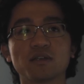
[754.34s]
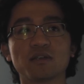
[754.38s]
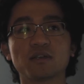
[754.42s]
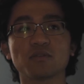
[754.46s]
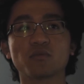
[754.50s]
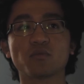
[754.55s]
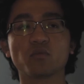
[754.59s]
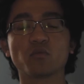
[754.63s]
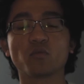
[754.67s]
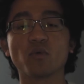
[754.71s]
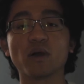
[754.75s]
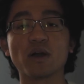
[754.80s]

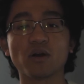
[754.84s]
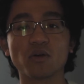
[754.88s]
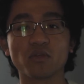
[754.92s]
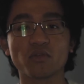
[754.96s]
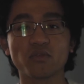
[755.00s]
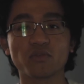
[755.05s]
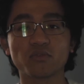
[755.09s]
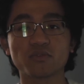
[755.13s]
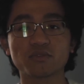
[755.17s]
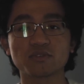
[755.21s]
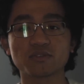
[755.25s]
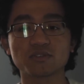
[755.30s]

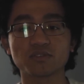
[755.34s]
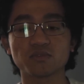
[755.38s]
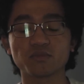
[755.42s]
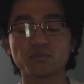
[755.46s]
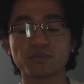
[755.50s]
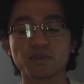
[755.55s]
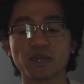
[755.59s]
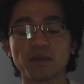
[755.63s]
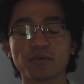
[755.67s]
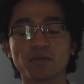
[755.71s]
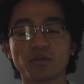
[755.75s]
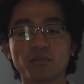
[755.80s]
wealth to
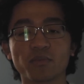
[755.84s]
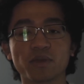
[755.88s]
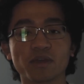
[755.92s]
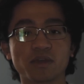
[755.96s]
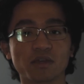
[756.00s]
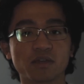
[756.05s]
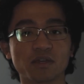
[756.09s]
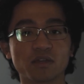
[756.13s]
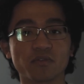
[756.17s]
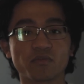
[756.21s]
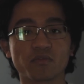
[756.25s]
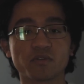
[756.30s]
be able to make a
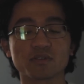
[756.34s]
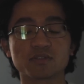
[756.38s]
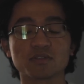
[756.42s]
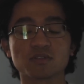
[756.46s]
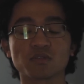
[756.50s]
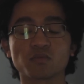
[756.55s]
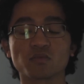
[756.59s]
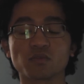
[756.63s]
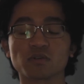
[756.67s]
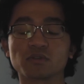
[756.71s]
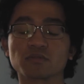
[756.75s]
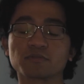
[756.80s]
difference in the
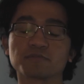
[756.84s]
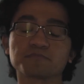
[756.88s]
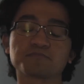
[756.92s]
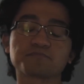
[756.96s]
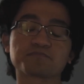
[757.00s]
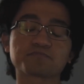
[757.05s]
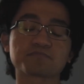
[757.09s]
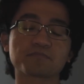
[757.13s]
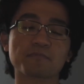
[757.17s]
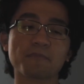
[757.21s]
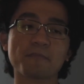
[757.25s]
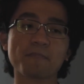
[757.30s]
world.
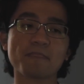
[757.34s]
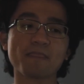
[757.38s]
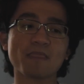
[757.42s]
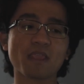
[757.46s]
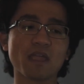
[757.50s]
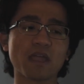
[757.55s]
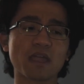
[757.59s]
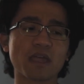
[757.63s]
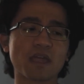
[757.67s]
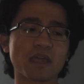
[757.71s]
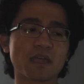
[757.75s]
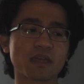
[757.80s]

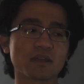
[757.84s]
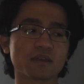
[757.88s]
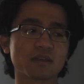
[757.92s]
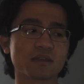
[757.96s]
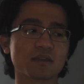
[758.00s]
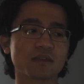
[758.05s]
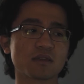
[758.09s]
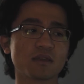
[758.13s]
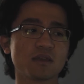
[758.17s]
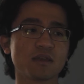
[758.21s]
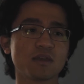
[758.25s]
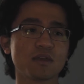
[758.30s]
And
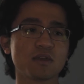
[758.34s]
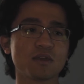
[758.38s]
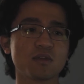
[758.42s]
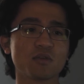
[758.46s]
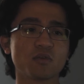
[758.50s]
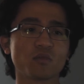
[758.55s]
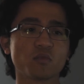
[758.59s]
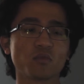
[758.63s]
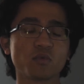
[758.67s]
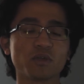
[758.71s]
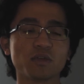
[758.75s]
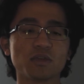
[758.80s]

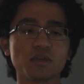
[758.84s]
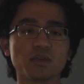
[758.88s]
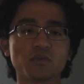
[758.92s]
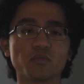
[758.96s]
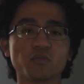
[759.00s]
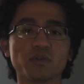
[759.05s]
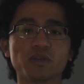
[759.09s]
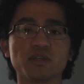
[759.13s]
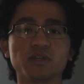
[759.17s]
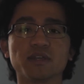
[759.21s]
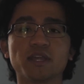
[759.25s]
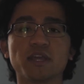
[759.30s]
we
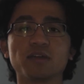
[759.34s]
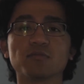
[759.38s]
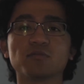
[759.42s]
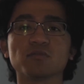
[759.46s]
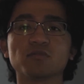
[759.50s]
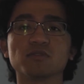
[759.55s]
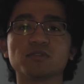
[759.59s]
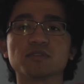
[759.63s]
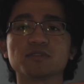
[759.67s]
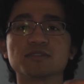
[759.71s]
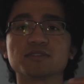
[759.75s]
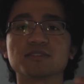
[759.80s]
enable
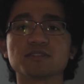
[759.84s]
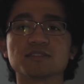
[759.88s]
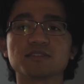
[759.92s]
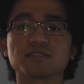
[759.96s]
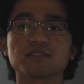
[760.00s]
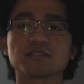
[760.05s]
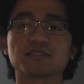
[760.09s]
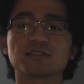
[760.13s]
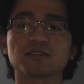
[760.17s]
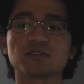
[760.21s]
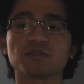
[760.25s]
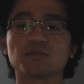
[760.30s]
this
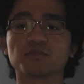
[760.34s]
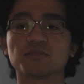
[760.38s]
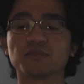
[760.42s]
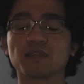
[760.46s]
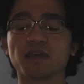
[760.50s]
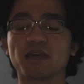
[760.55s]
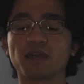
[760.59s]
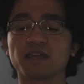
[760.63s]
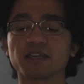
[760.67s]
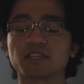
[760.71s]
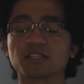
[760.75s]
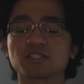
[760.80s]
system
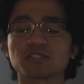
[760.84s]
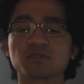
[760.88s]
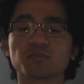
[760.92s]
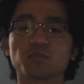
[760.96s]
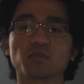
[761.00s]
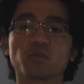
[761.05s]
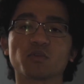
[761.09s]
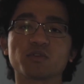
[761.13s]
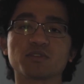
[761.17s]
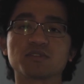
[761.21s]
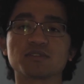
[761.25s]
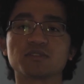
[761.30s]
that
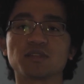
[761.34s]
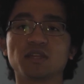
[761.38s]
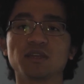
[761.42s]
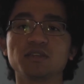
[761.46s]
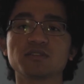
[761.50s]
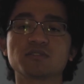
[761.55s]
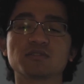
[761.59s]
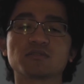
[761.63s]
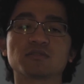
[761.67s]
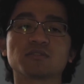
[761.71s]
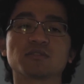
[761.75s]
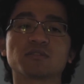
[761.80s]
exploits
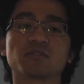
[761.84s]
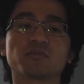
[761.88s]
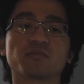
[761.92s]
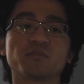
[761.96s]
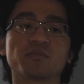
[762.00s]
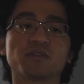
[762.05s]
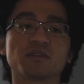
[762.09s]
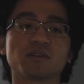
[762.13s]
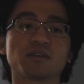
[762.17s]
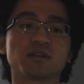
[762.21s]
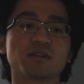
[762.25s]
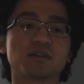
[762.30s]
nature,
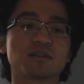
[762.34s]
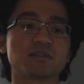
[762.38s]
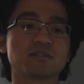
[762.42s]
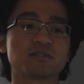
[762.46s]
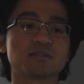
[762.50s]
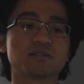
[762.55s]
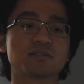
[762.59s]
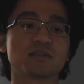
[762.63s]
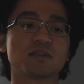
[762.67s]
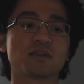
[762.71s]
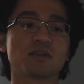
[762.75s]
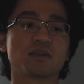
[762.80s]

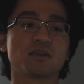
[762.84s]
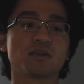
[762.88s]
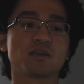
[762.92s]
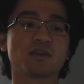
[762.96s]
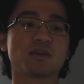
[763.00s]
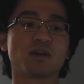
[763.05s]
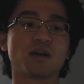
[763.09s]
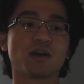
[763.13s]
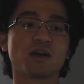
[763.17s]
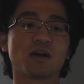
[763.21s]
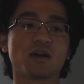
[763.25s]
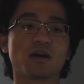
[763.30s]
because
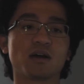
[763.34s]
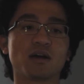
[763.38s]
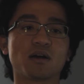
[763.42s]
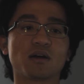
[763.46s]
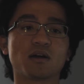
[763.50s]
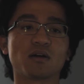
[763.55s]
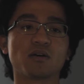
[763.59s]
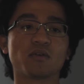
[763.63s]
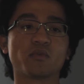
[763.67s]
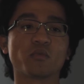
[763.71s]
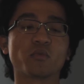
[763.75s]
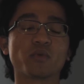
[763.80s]

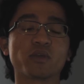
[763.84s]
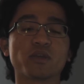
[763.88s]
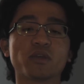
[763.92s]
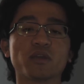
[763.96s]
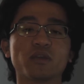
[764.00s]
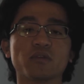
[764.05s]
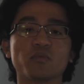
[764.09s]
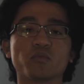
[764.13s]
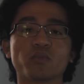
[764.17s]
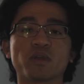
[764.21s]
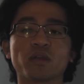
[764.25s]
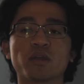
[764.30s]
we